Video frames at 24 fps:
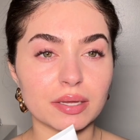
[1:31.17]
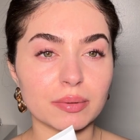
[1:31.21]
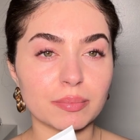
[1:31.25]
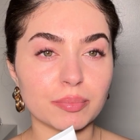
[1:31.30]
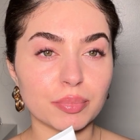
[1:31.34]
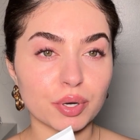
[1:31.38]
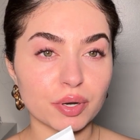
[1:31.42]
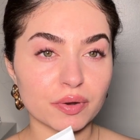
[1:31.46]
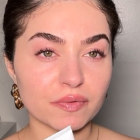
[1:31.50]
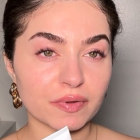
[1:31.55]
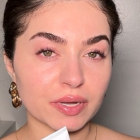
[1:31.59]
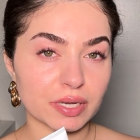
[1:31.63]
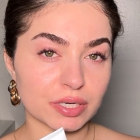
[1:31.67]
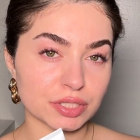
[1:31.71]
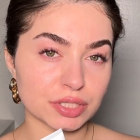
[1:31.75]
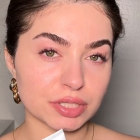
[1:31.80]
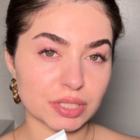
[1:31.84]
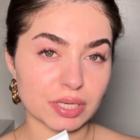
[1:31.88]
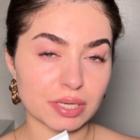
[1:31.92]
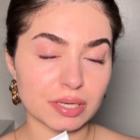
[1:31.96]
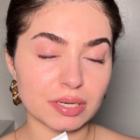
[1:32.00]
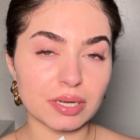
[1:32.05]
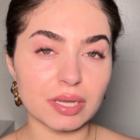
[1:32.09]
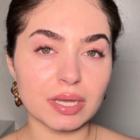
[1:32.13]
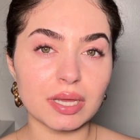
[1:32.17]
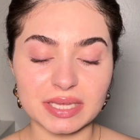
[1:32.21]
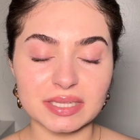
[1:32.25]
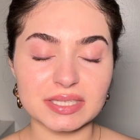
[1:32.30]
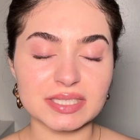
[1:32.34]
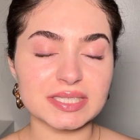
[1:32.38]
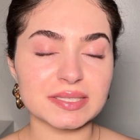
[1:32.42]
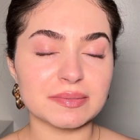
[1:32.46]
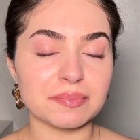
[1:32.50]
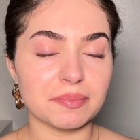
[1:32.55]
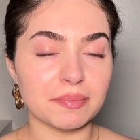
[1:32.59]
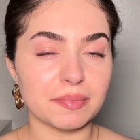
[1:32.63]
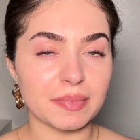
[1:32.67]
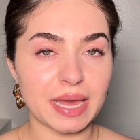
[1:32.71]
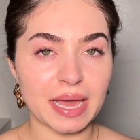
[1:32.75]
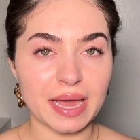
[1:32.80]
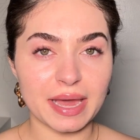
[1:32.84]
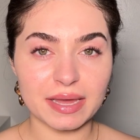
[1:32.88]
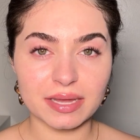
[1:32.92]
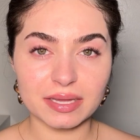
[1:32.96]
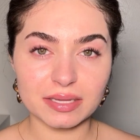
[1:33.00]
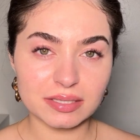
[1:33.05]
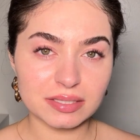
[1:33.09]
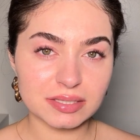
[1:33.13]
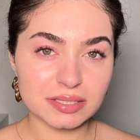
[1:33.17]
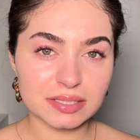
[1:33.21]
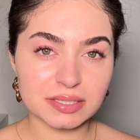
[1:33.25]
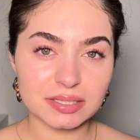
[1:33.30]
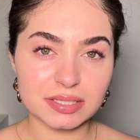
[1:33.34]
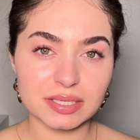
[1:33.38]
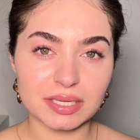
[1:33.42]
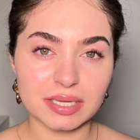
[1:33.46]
perfection. It's matte.